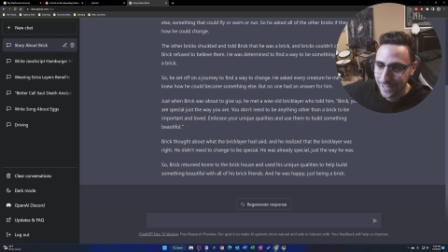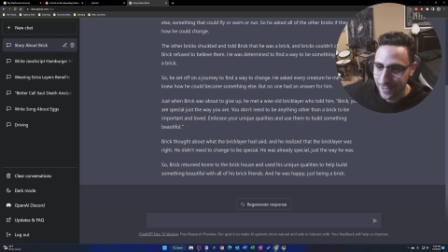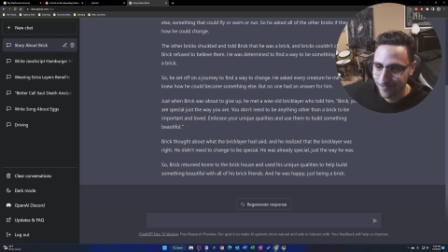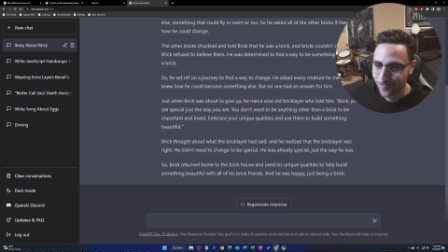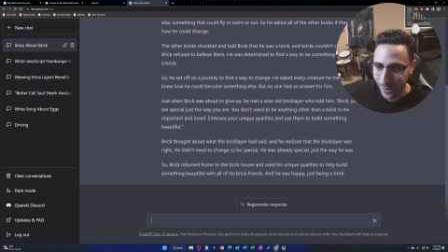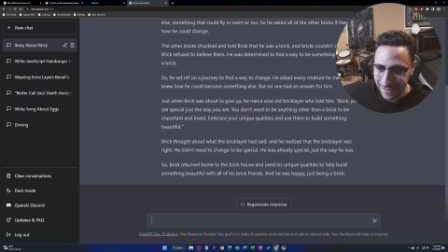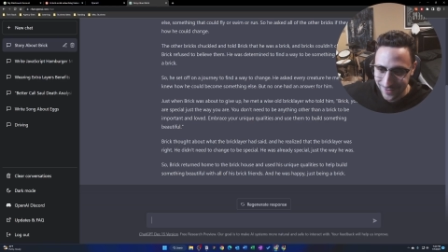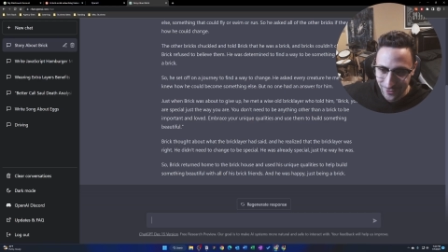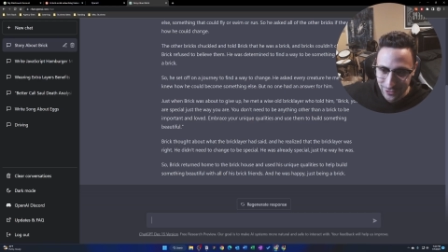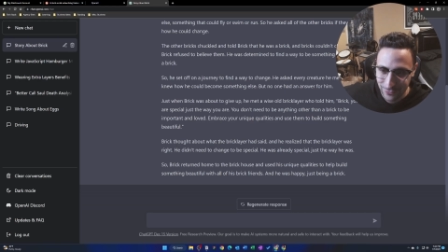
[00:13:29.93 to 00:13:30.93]
Embrace
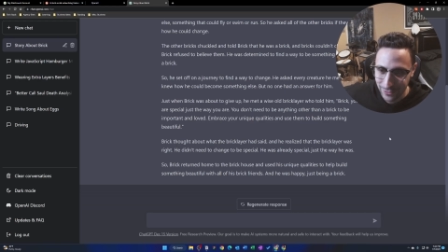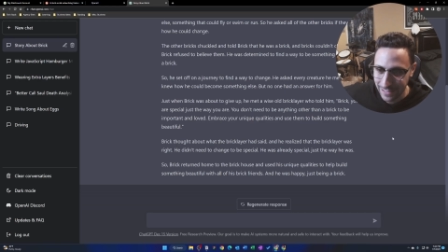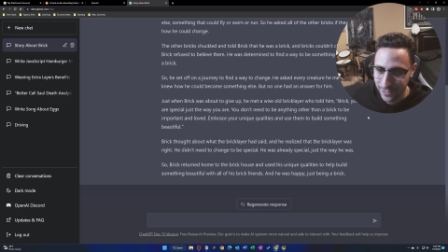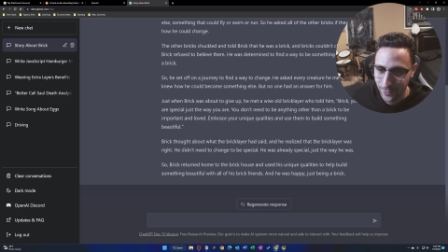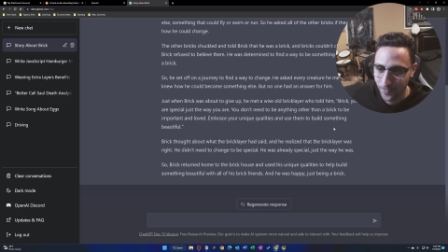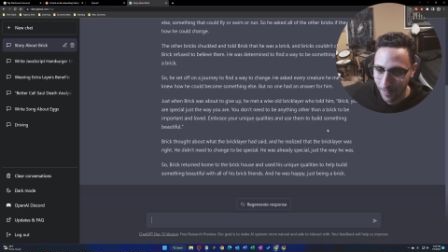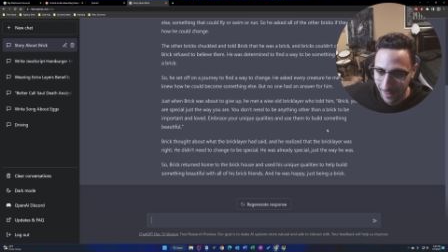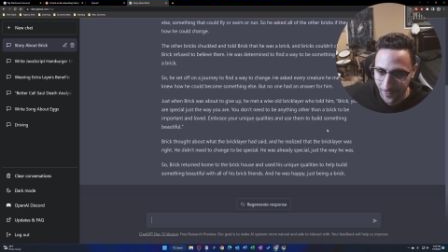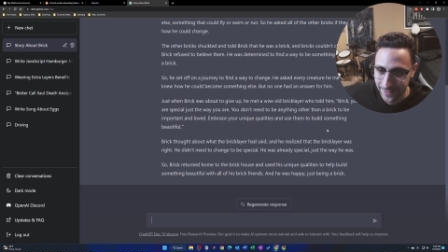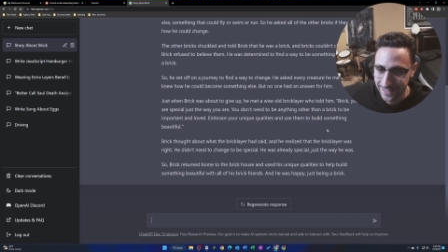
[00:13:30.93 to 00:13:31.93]
your unique
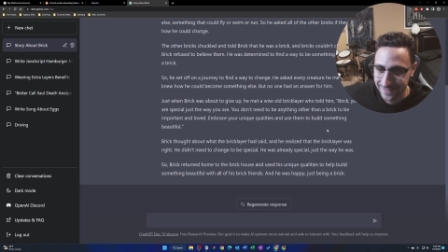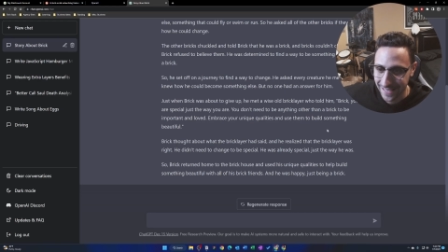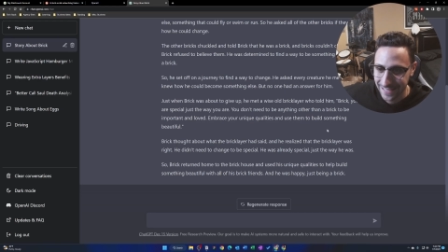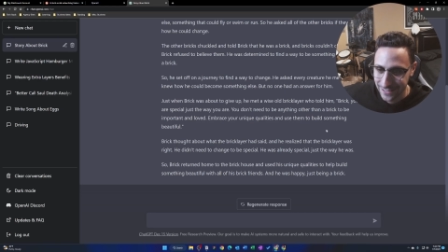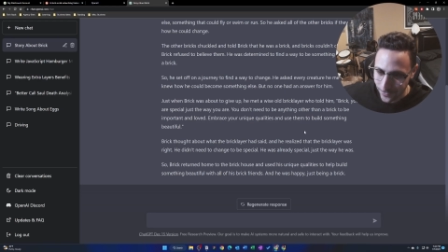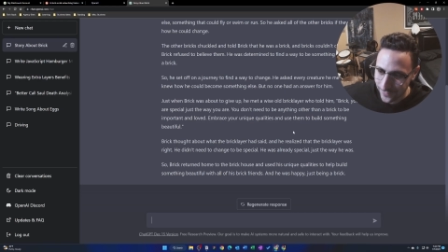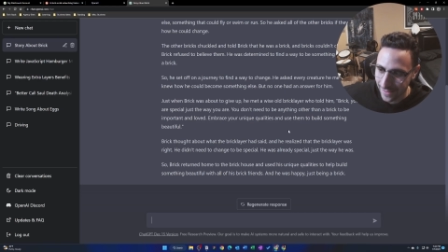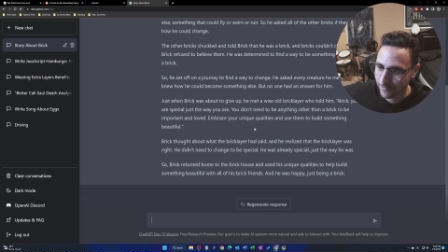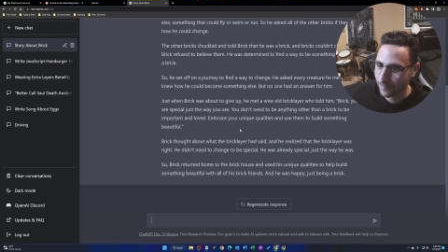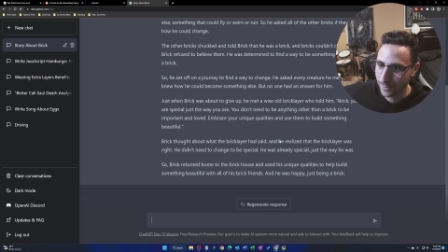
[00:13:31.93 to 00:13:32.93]
qualities and use
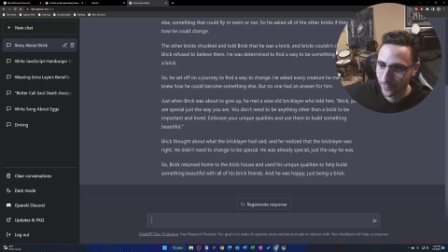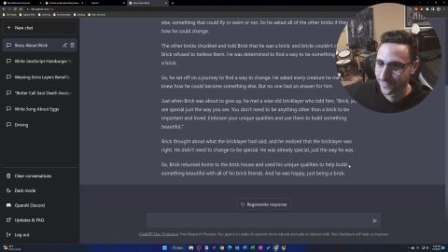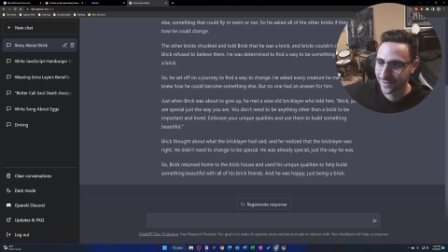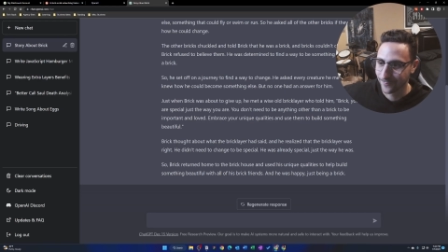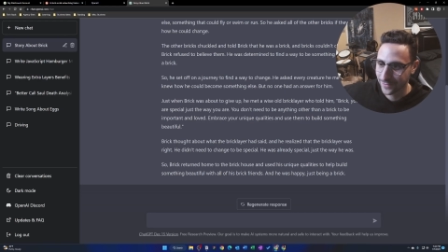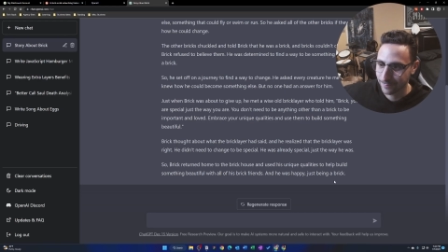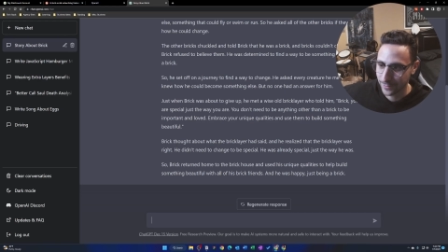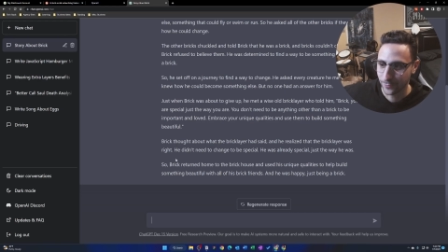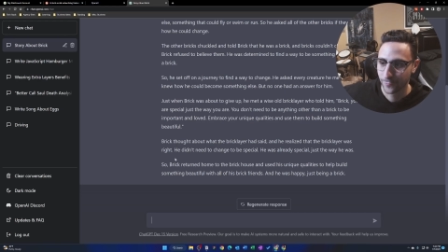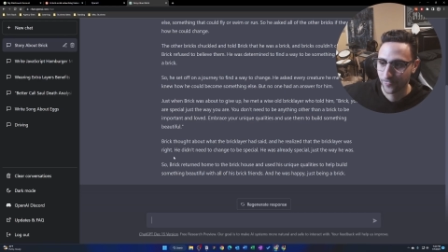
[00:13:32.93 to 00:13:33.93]
them to build something
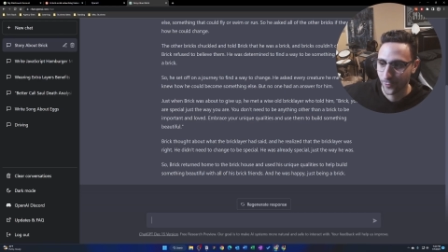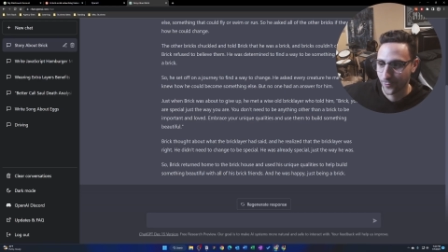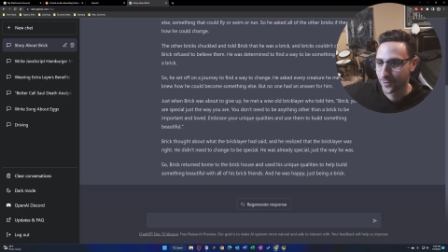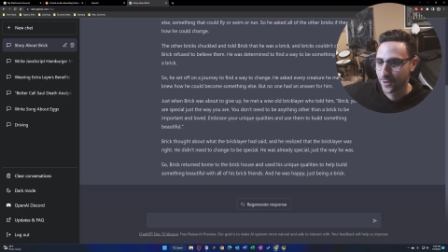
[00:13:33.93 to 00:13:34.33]
beautiful."